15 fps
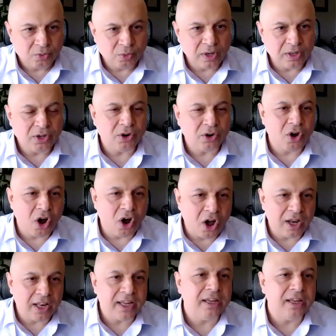Well, you're
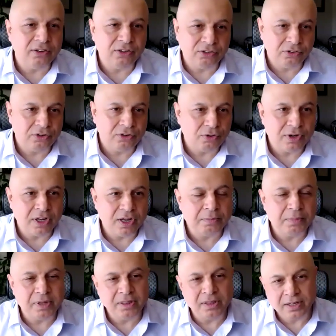calling it
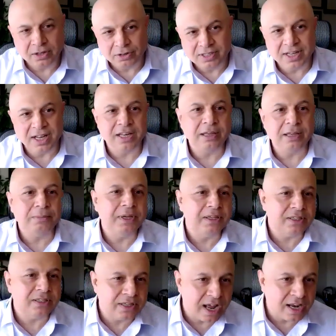dystonia, but then you're telling
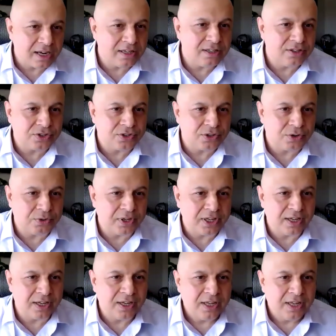me it's not
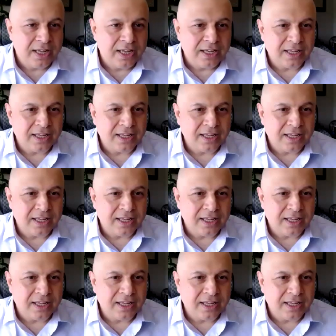dystonia.